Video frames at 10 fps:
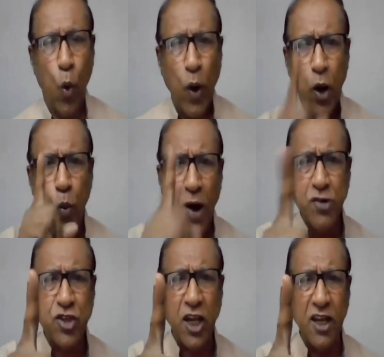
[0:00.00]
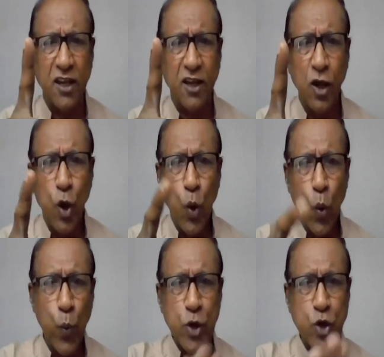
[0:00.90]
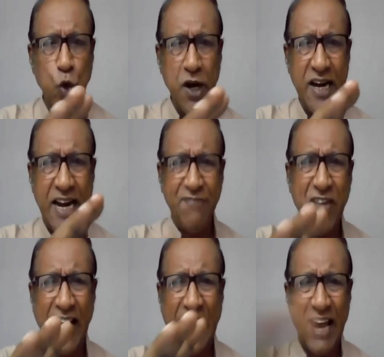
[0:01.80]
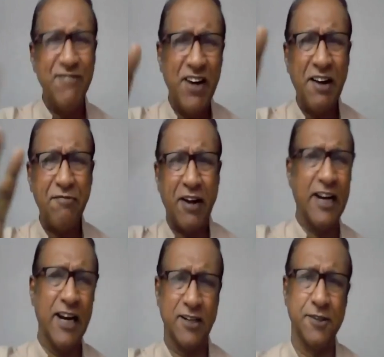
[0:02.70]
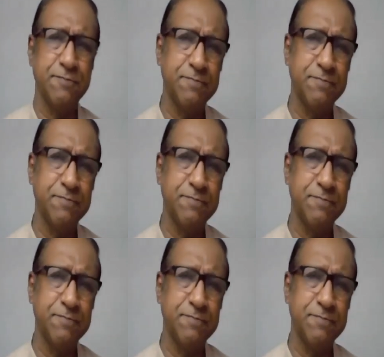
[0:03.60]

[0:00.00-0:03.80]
only one thing we should never ever forget.